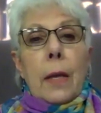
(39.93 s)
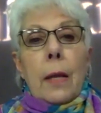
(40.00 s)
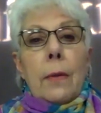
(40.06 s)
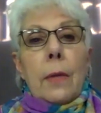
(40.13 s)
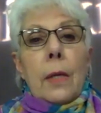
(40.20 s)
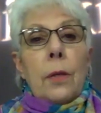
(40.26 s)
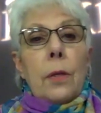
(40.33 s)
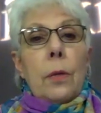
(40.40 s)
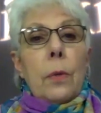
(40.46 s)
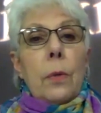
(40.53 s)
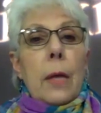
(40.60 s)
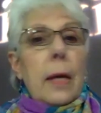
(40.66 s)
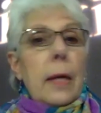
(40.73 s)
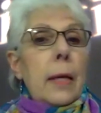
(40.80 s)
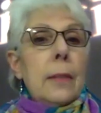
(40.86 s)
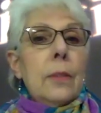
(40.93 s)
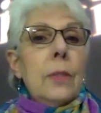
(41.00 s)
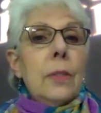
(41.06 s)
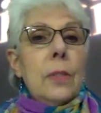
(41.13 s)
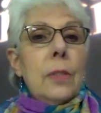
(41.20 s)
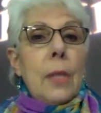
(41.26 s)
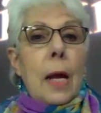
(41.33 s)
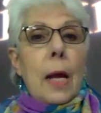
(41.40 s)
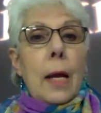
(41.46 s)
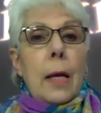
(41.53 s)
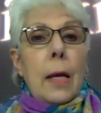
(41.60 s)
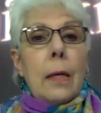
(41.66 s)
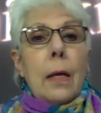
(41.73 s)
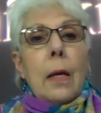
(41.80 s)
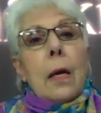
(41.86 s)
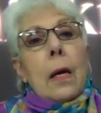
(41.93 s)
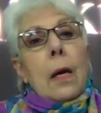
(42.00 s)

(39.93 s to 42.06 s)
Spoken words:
and then you and I get to decide